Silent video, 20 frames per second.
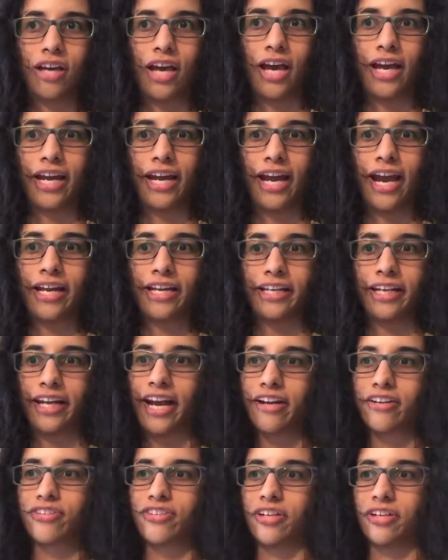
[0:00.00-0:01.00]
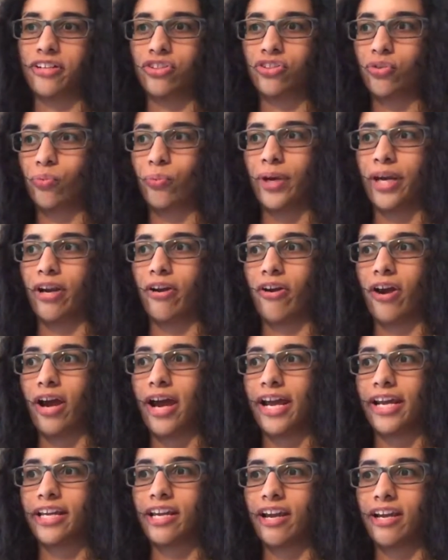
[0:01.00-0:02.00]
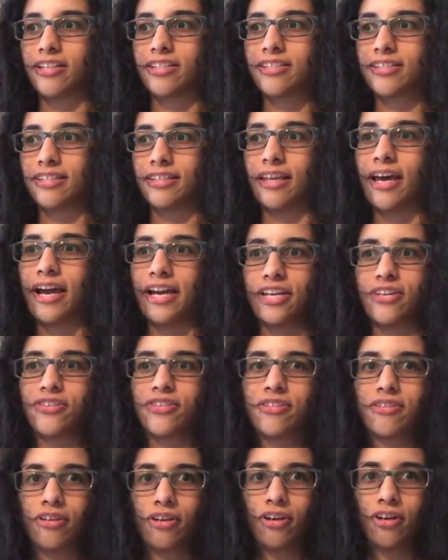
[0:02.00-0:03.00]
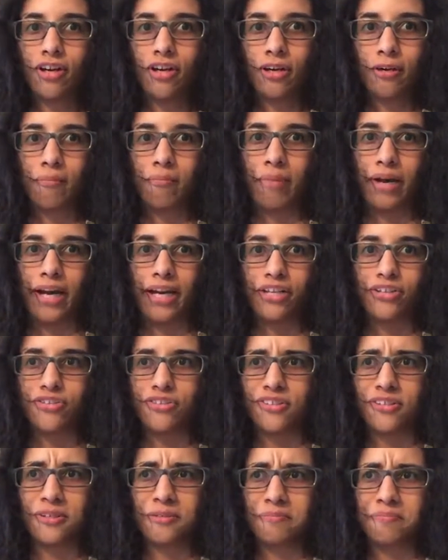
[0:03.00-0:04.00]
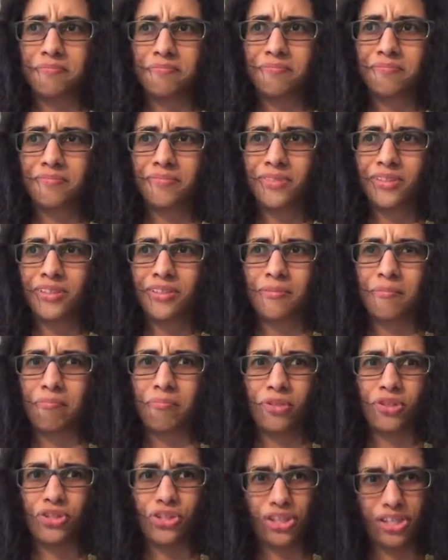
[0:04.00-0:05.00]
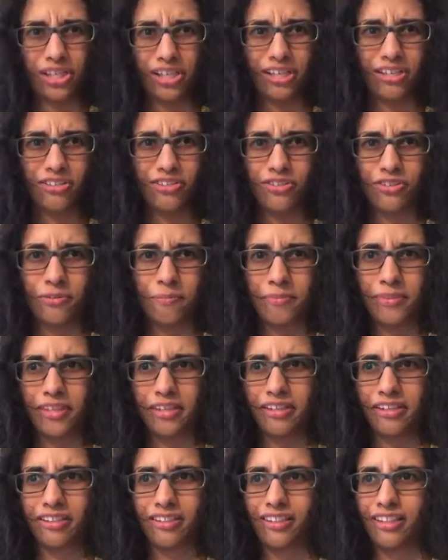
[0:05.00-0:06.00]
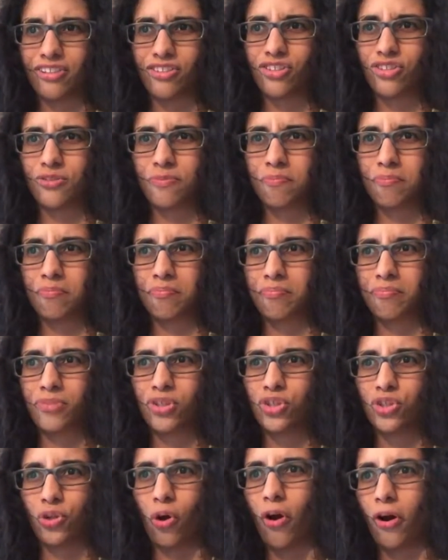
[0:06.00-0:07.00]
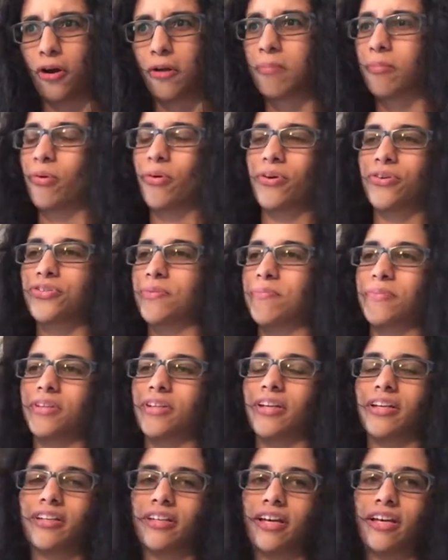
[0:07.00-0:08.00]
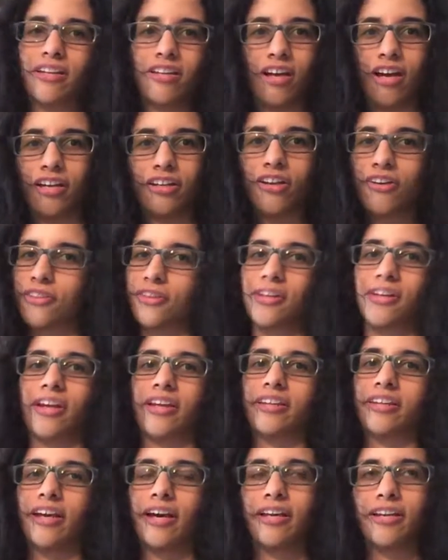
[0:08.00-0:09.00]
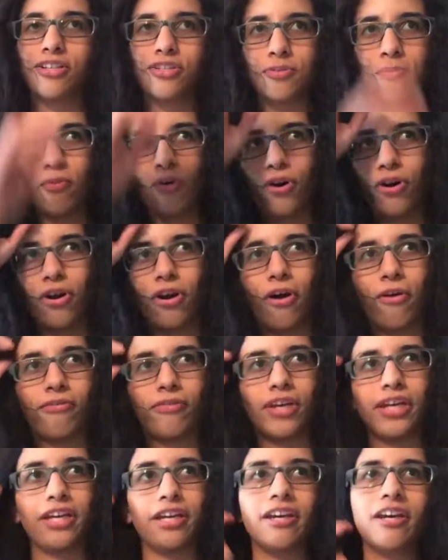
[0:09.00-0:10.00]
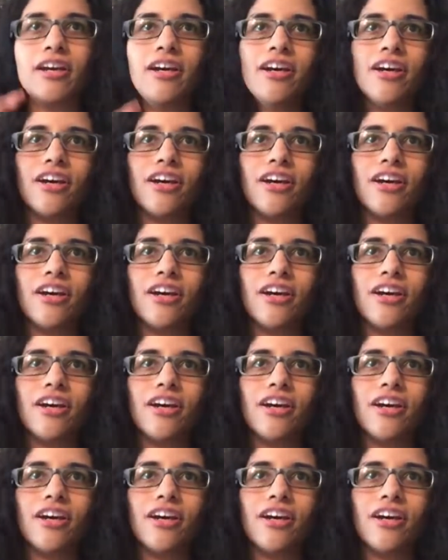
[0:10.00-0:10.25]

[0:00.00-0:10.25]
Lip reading: had an accident to where I got sliced by some machine, something that's sharp or something like that. No, nothing like that. It's more of a,